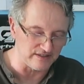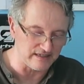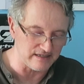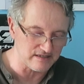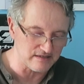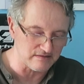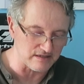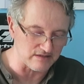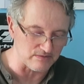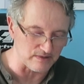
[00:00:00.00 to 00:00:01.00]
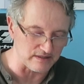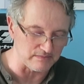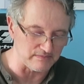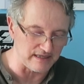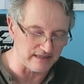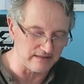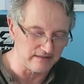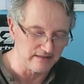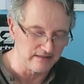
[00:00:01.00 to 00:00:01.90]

I guess, doesn't really matter.